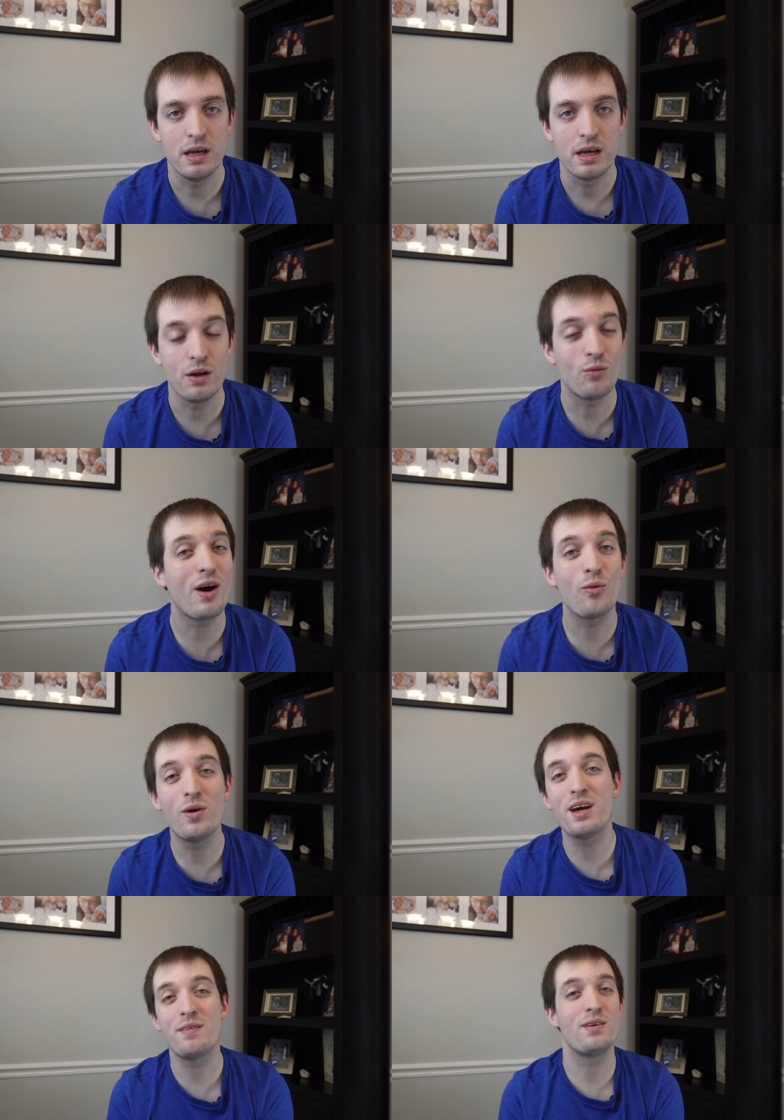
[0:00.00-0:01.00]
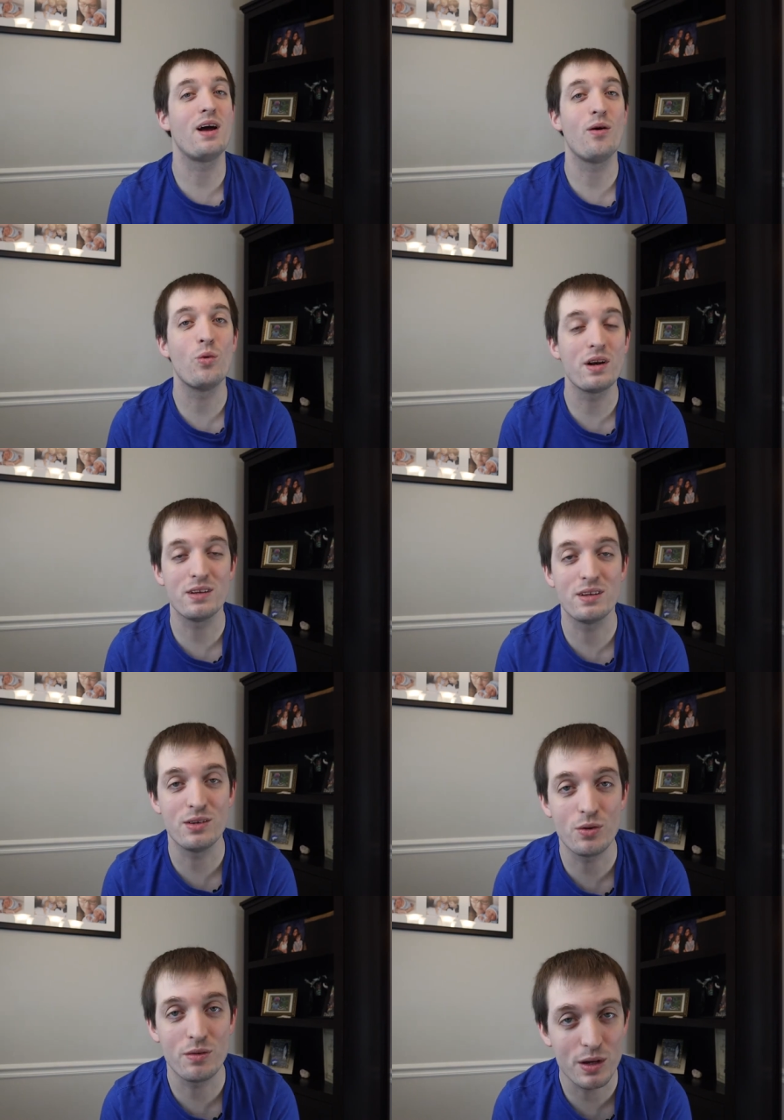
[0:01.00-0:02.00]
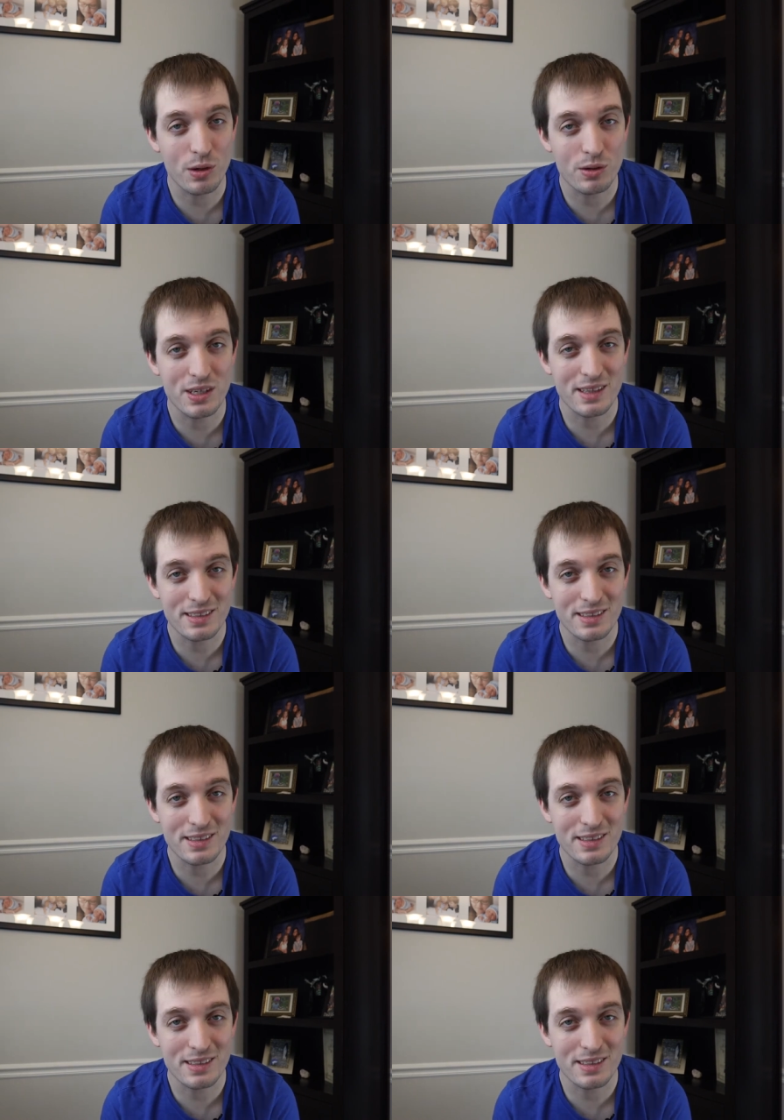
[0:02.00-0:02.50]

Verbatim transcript: And right away, if they're not wanting to do a video chat,